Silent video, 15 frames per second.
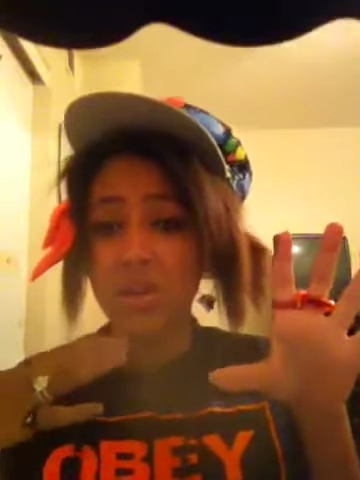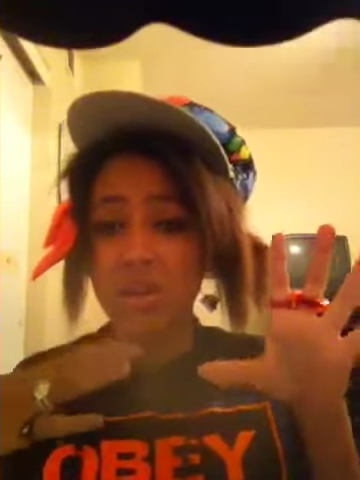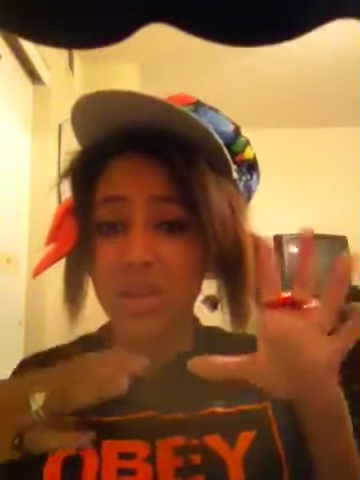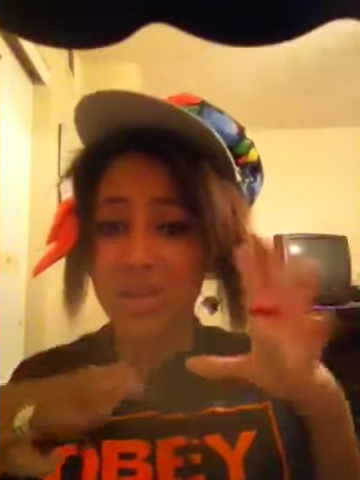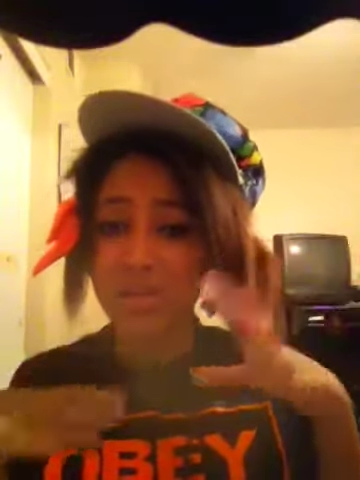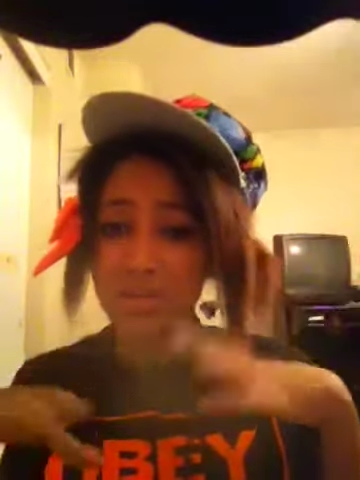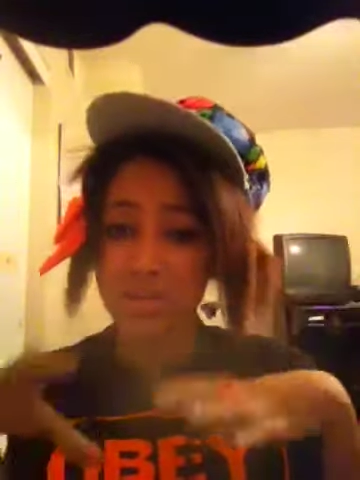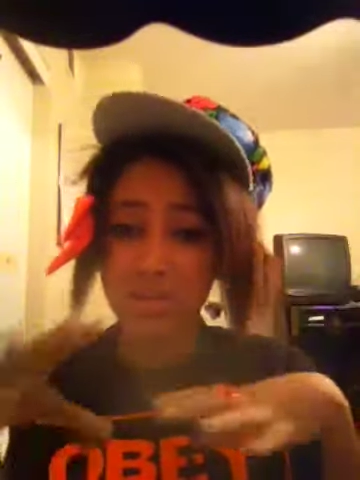
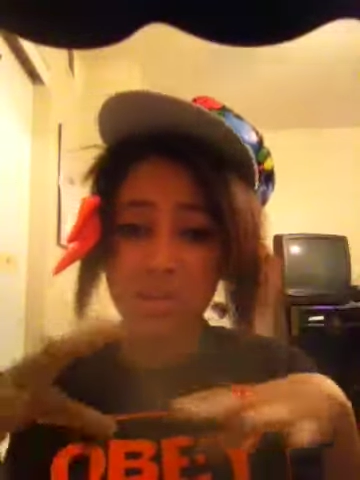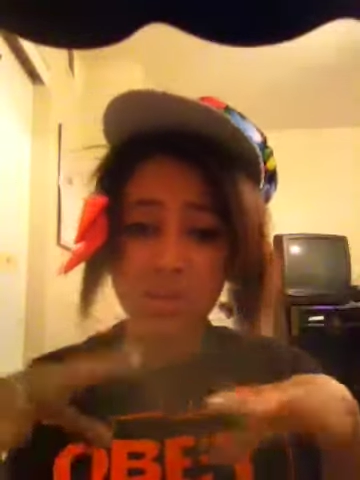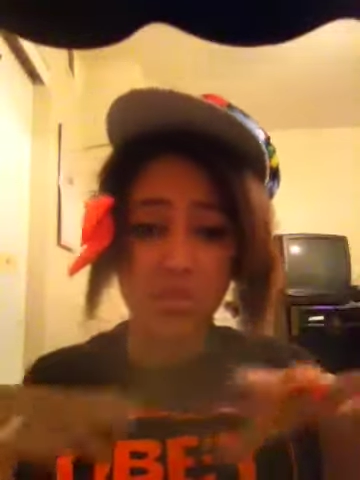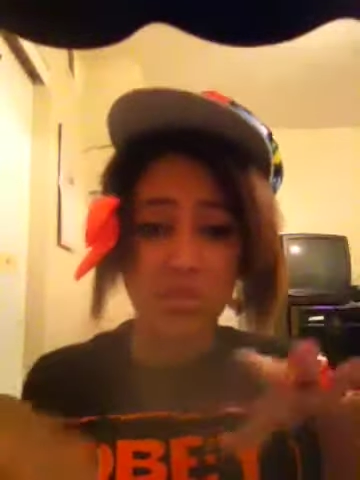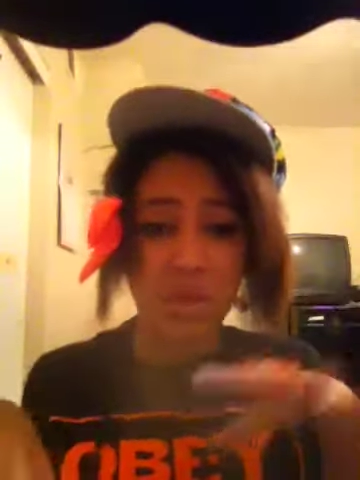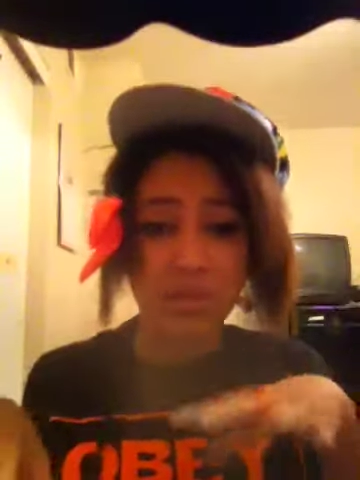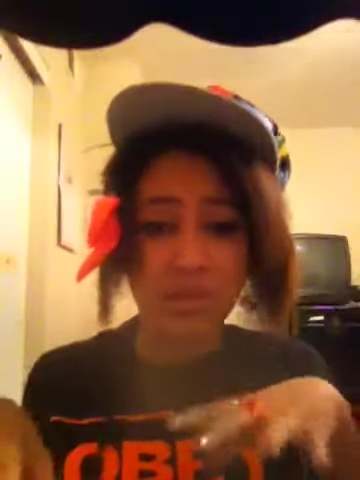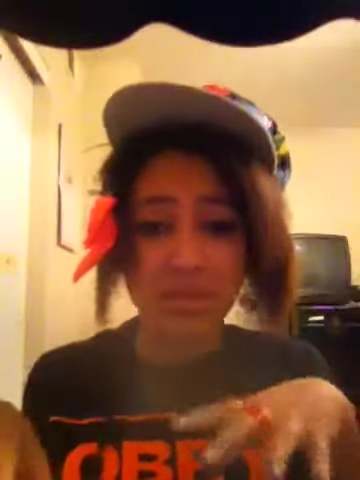Like, so much
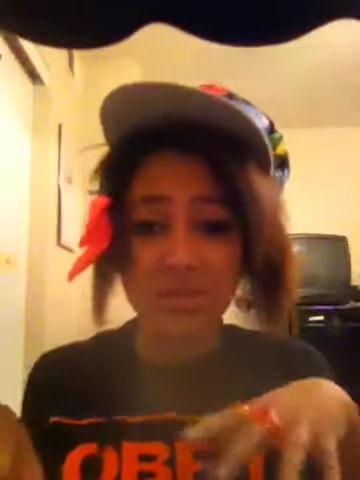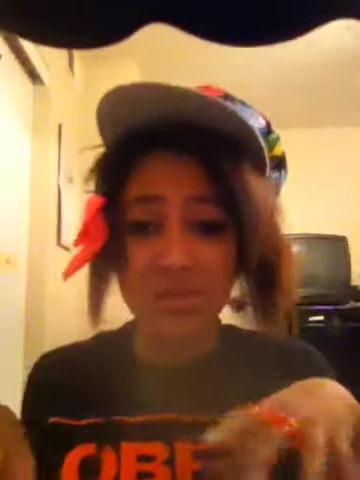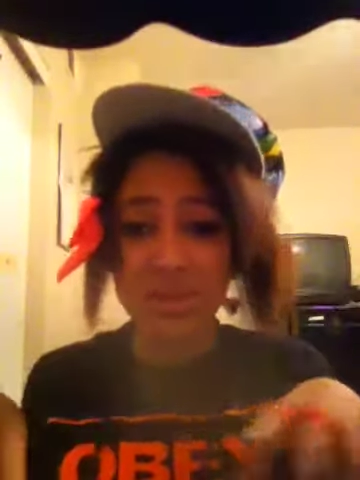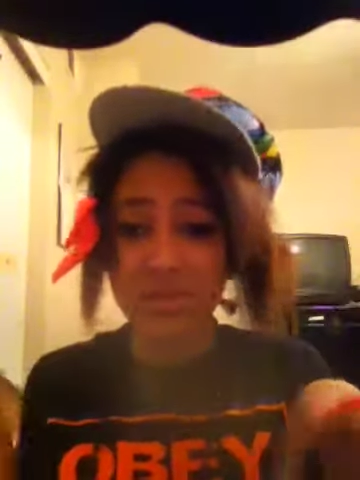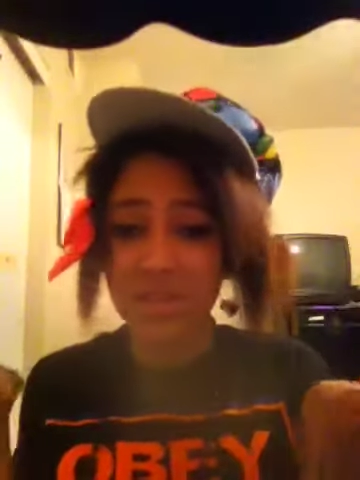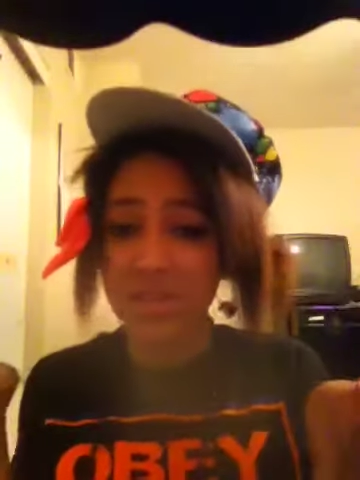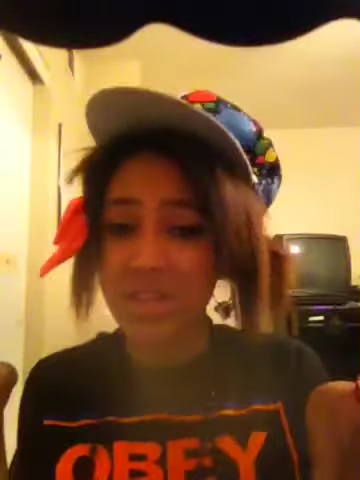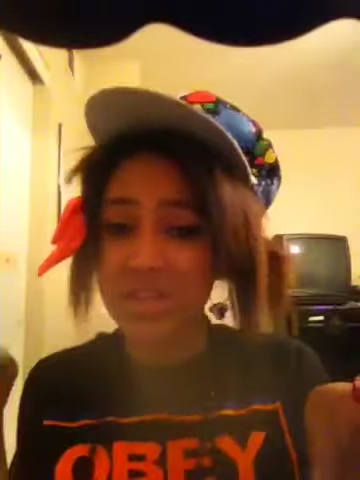drama and
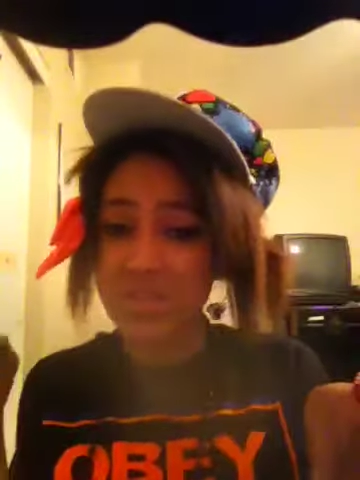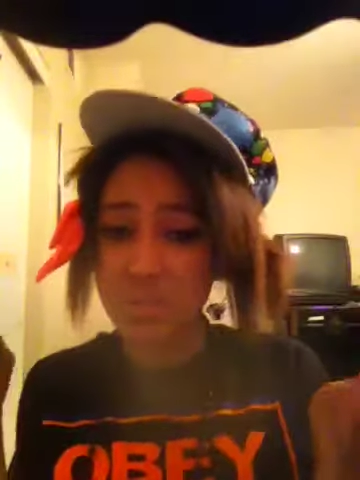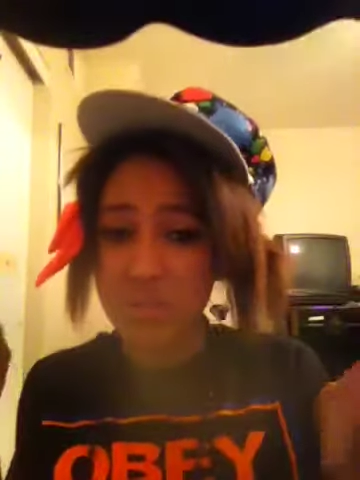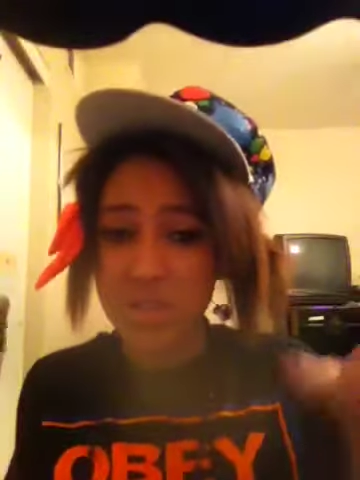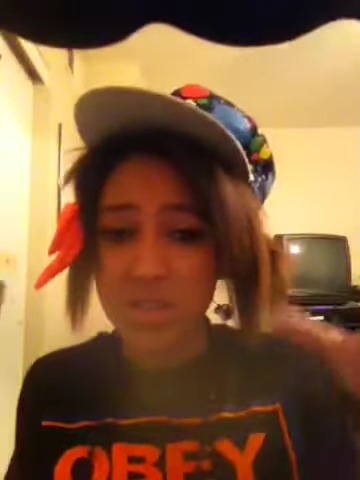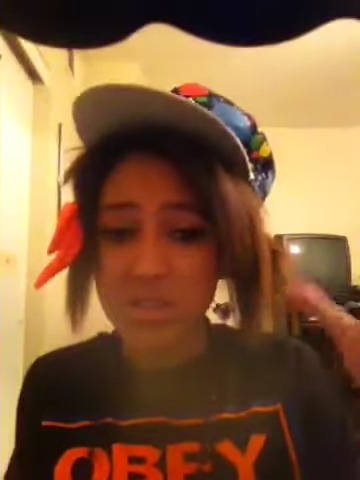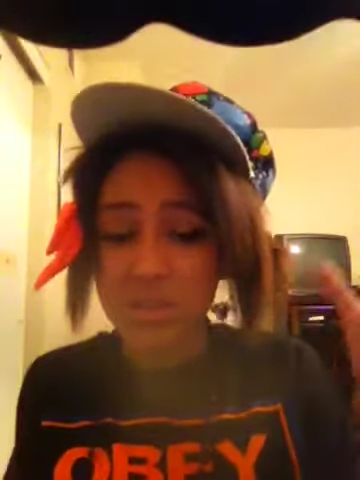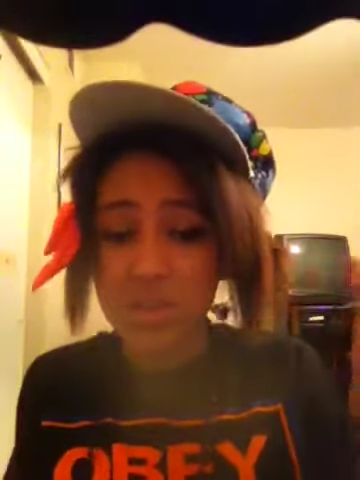stuff, and they do
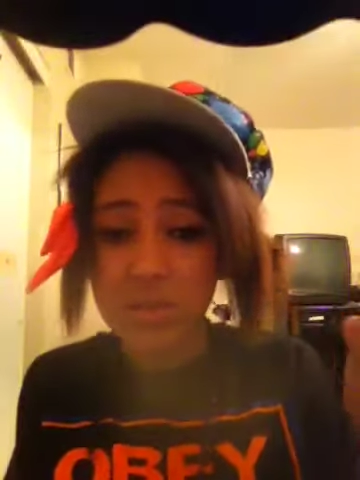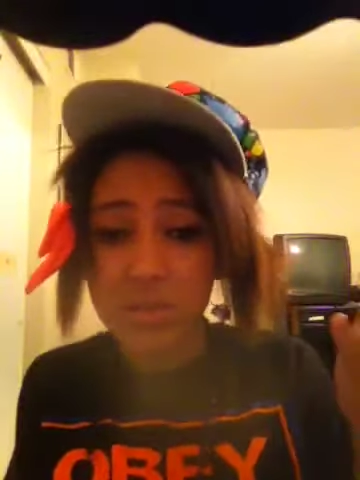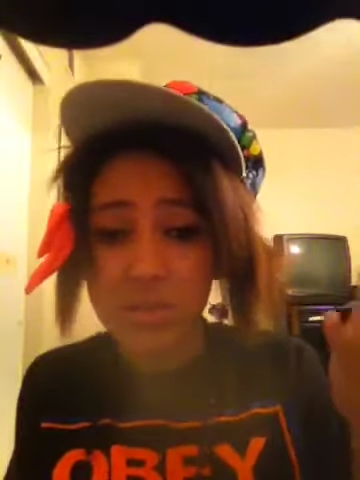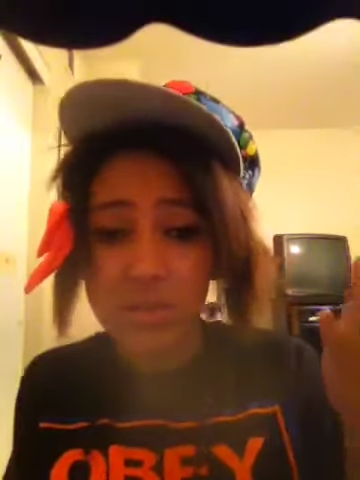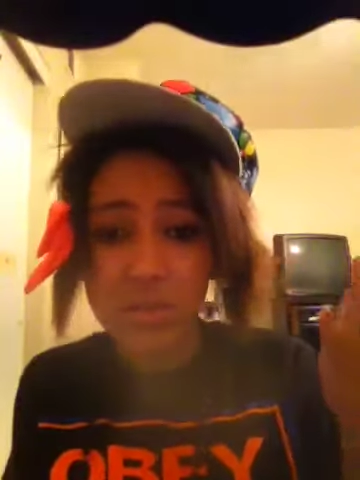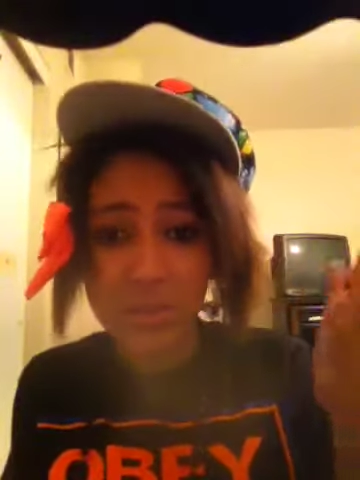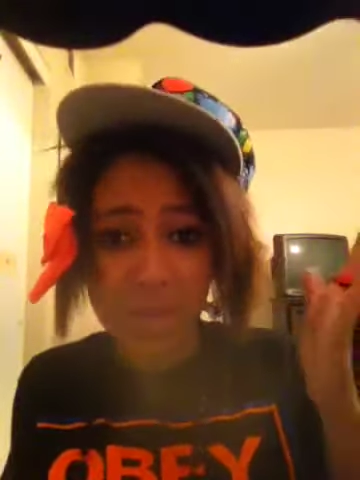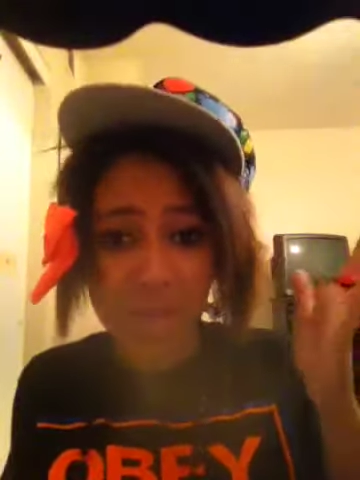this all for
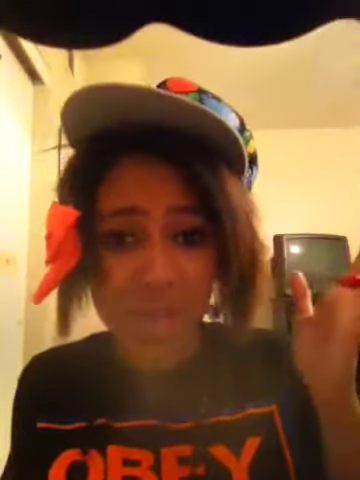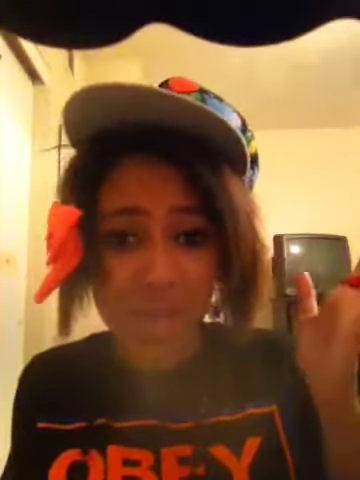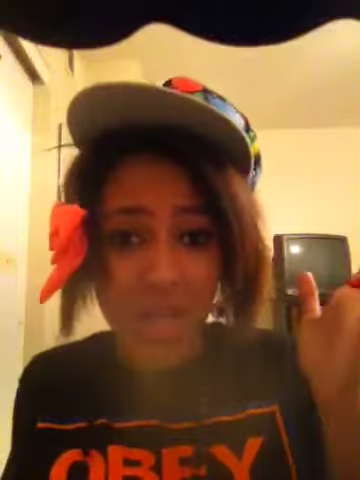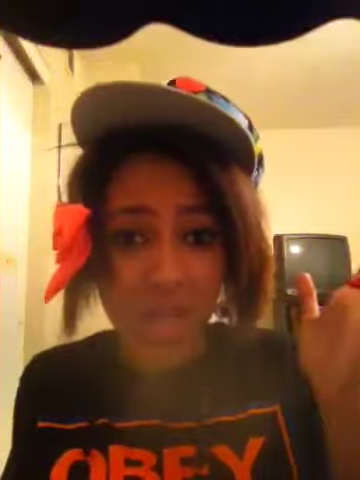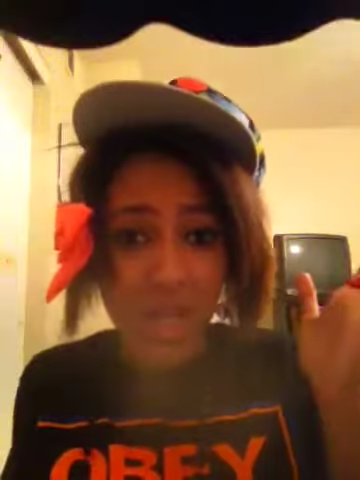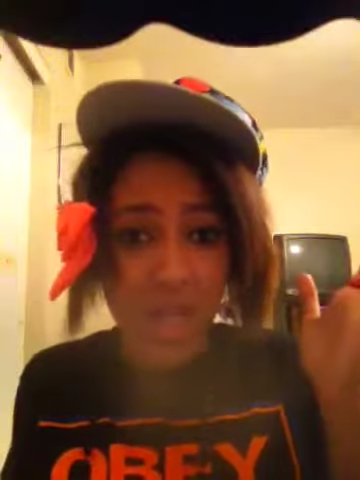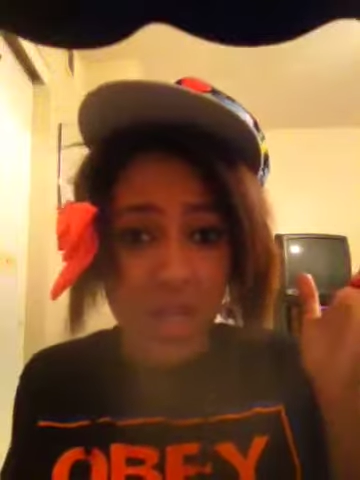their men.